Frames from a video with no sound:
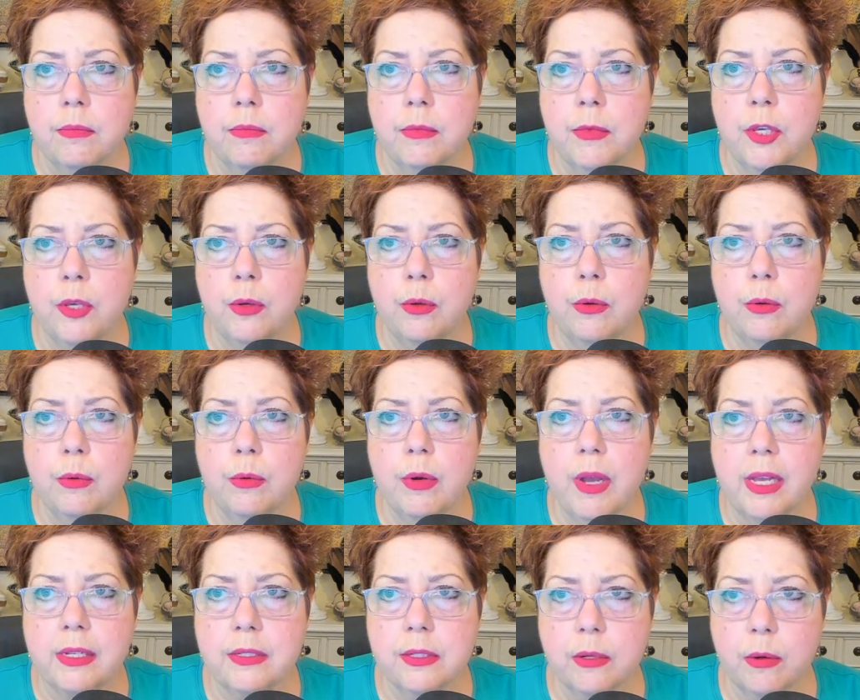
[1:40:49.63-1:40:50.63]
you,
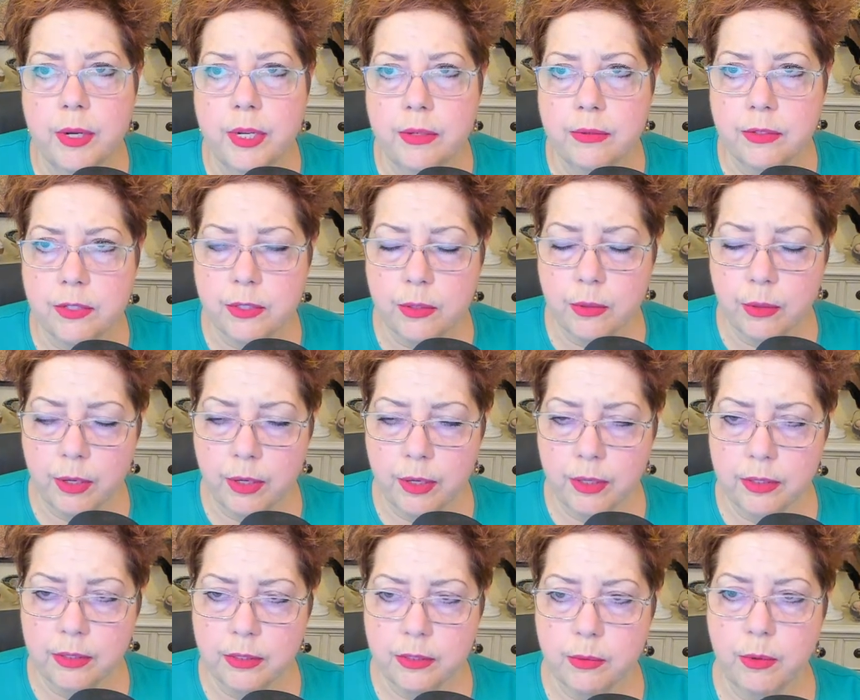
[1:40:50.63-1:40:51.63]
as the Queen of Swords,
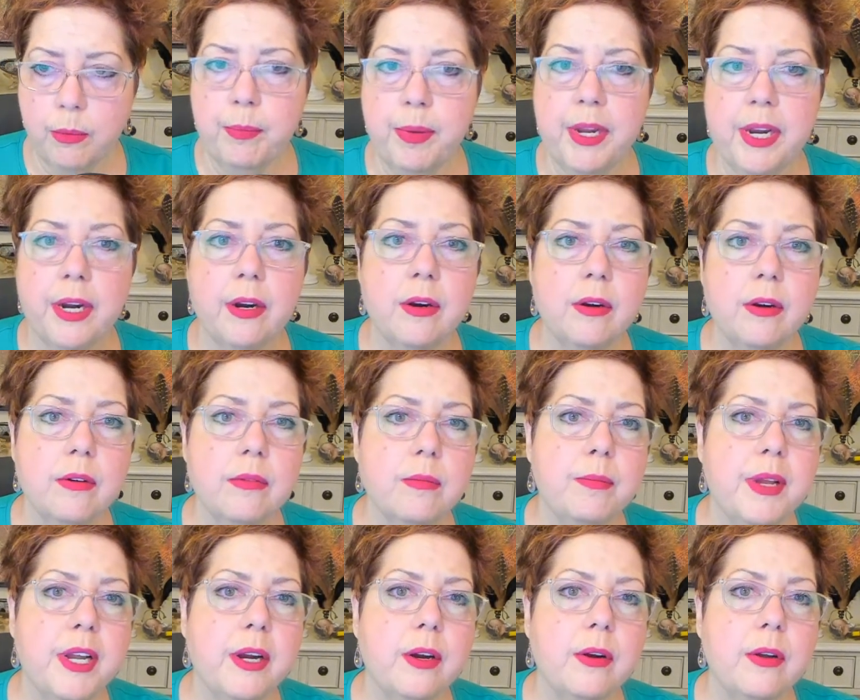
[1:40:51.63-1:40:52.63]
will bear
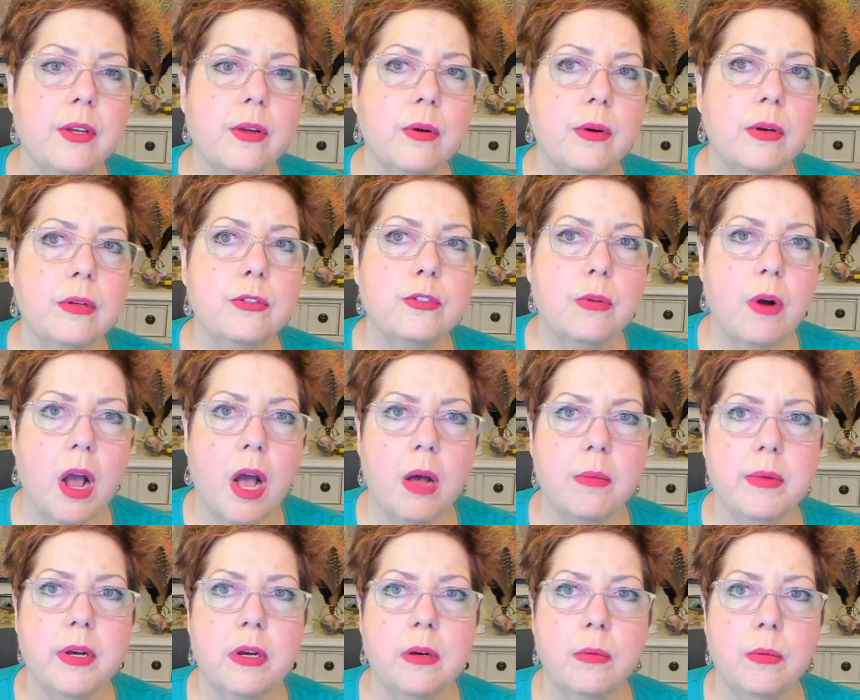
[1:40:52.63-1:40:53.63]
your
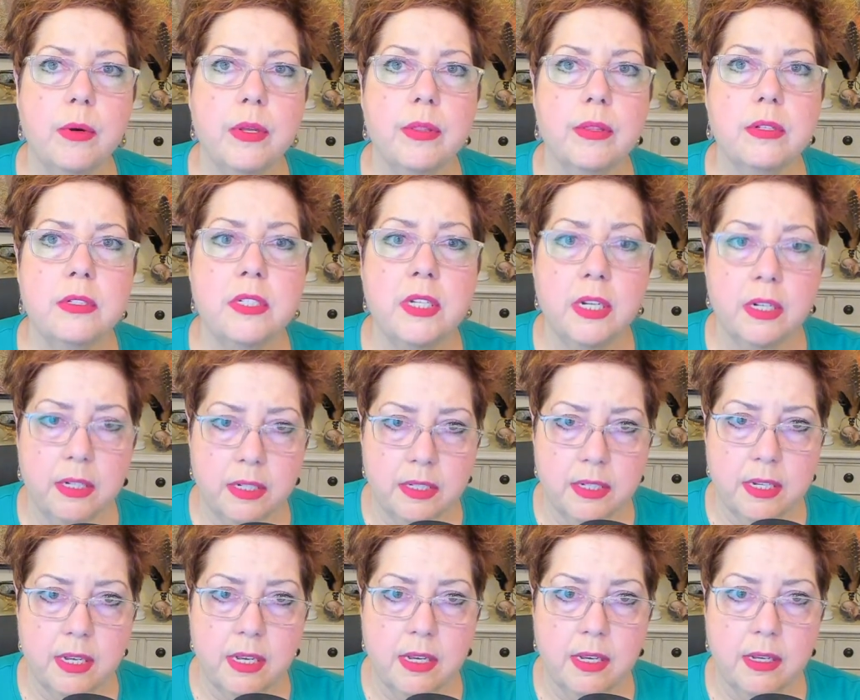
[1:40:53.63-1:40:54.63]
drama with
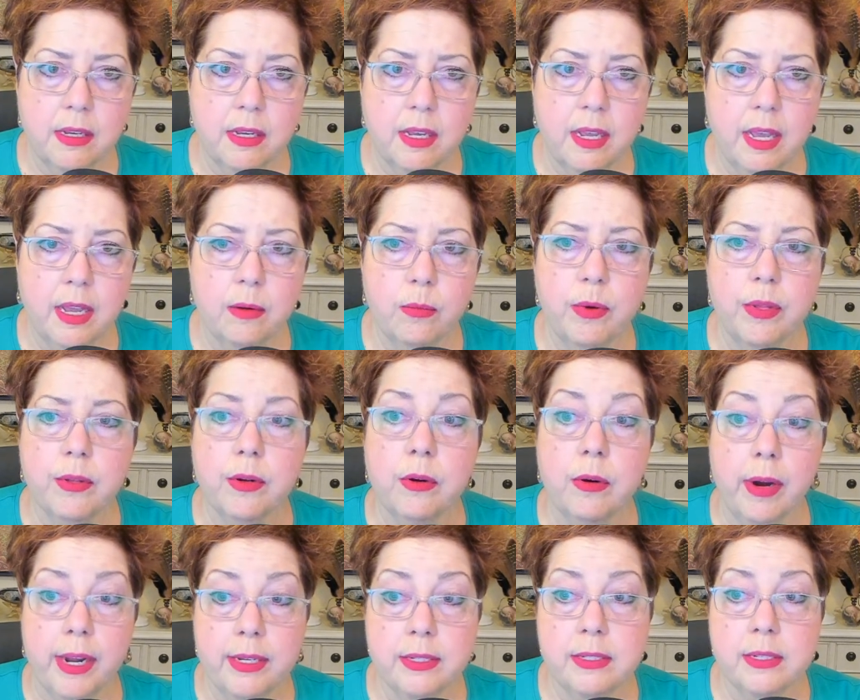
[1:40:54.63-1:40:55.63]
dignity and with
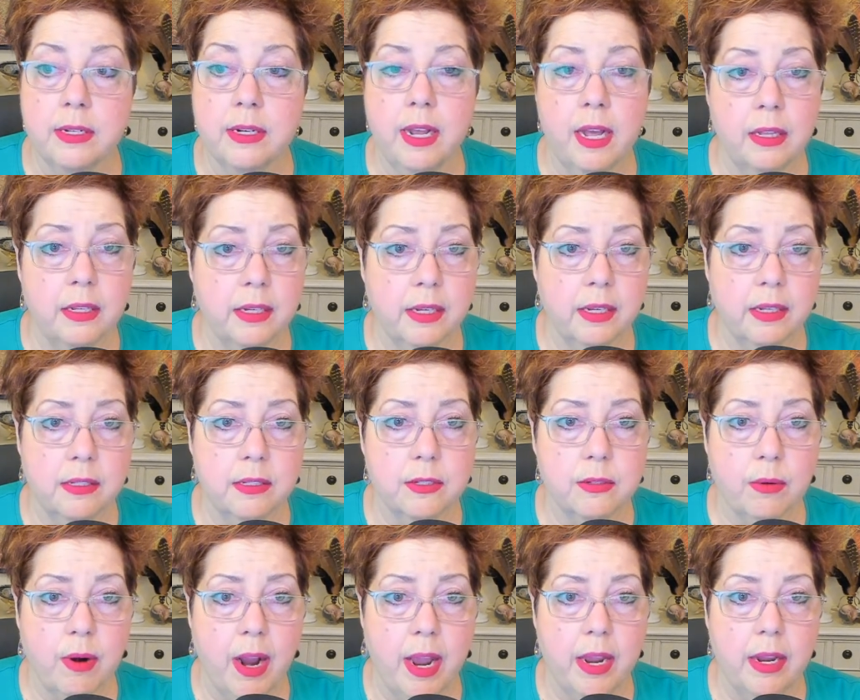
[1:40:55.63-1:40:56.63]
grace and elegance,
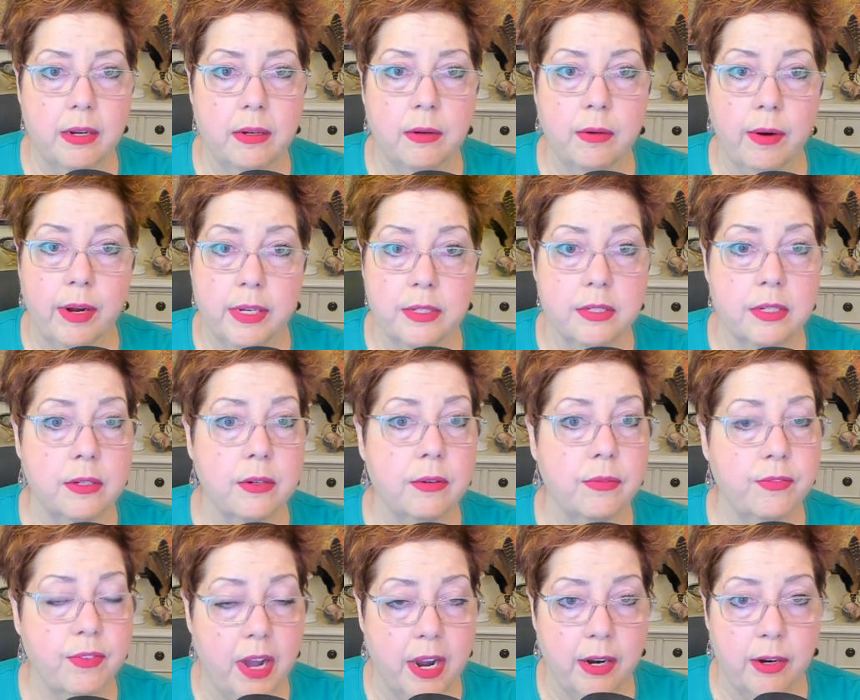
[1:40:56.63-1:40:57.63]
right? Grace under
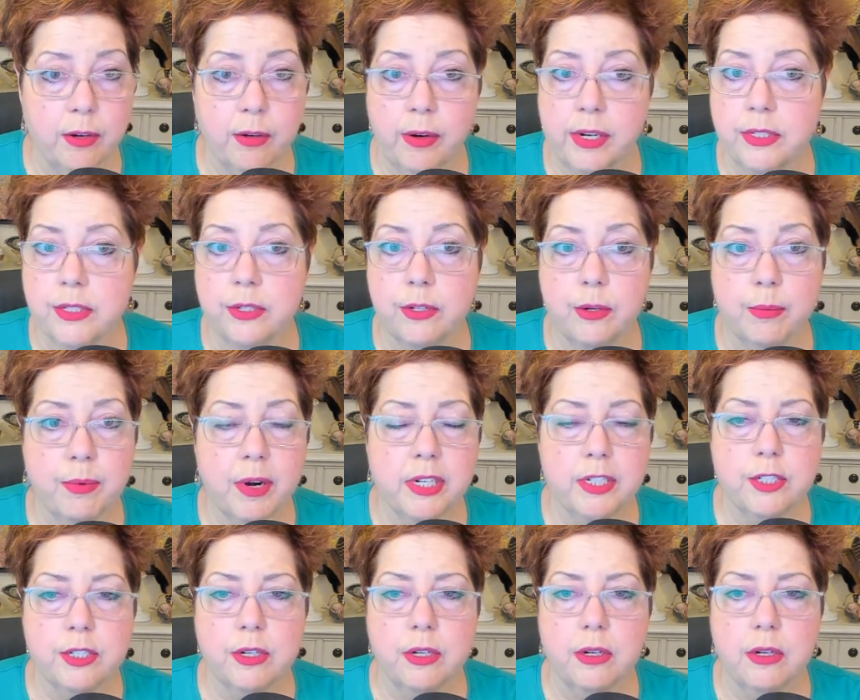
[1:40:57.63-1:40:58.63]
fire, grace under
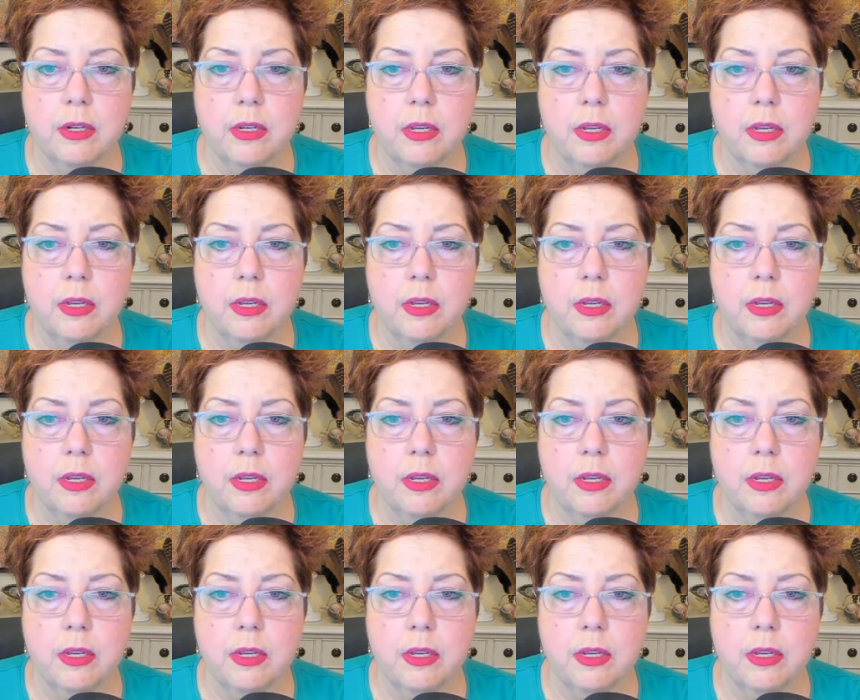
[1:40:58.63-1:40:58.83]
pressure.